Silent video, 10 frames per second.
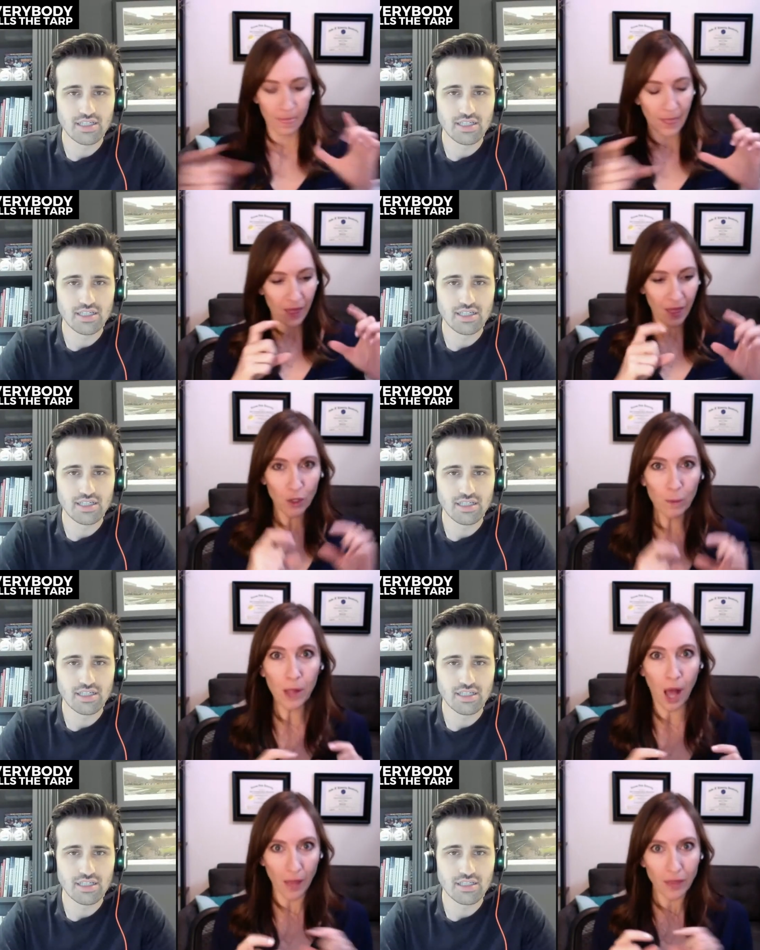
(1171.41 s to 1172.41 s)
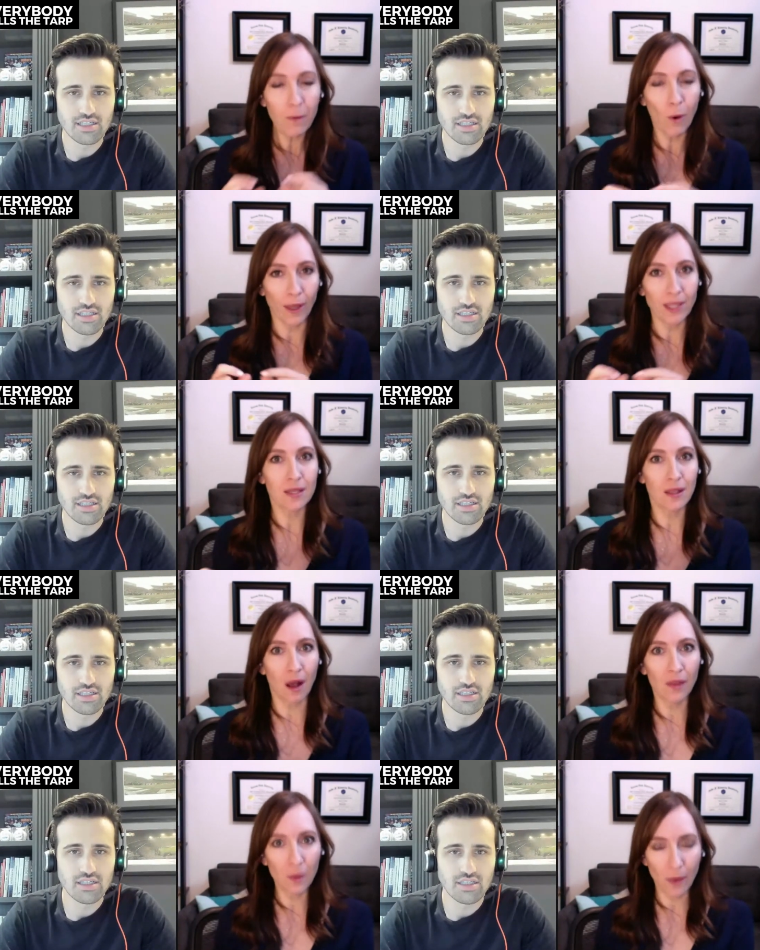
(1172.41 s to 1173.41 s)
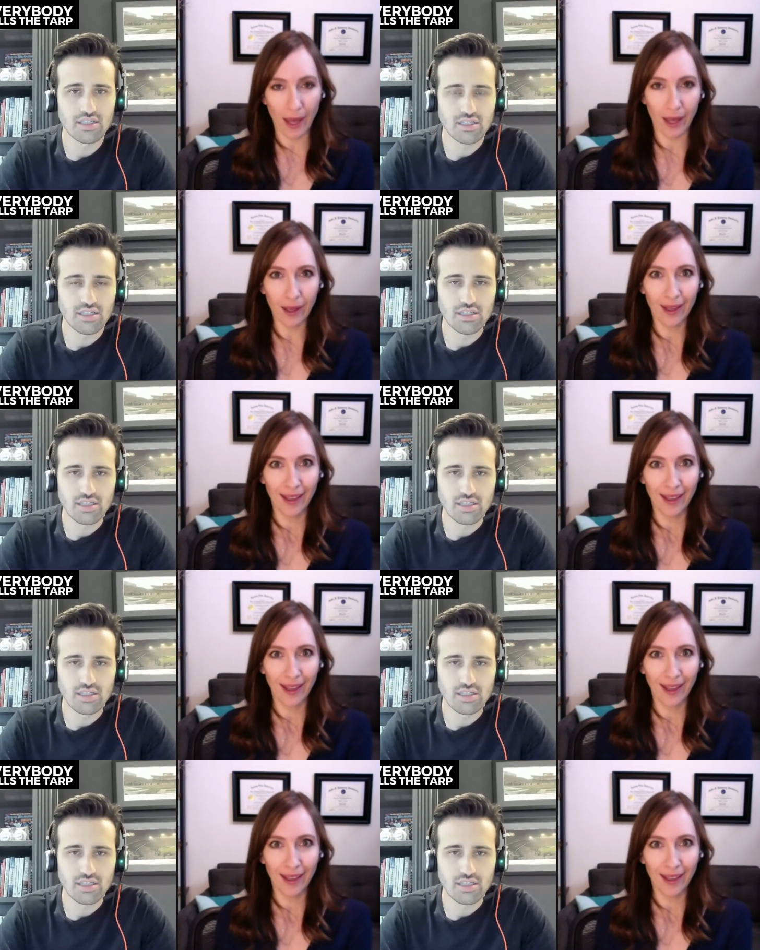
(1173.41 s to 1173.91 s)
Speaker 1: and then you plot the points along the way